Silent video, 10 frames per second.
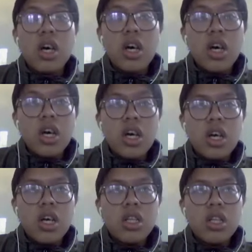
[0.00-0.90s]

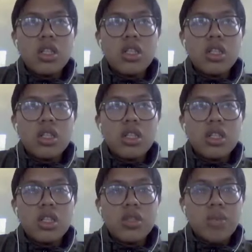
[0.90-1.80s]
uh, there is
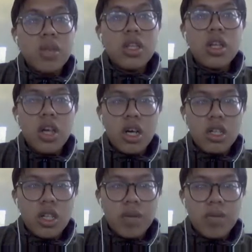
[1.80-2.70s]
it's pretty
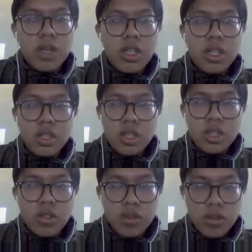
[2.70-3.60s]
hard and pretty easy